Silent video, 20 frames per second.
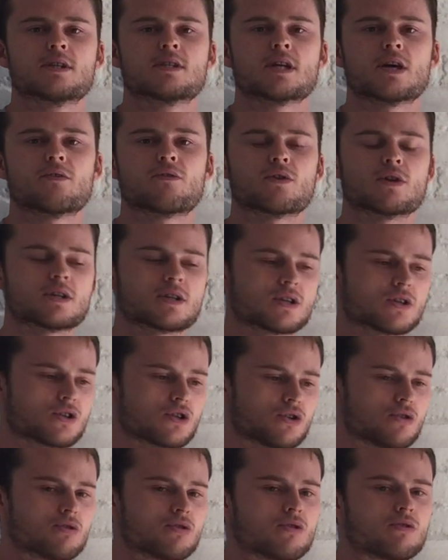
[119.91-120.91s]
say for
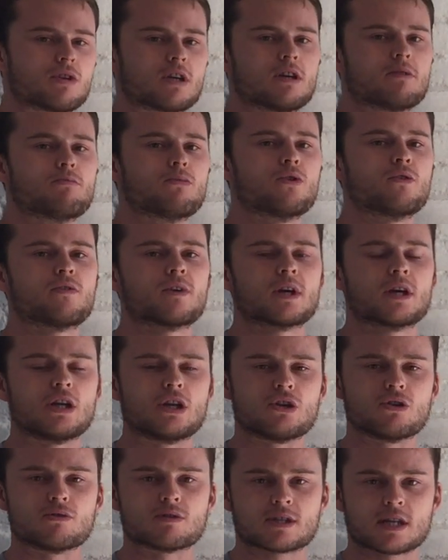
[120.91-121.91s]
instance, you do keep moving
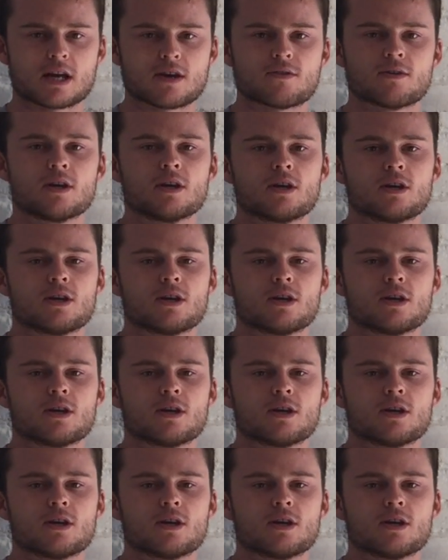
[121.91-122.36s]
and you stay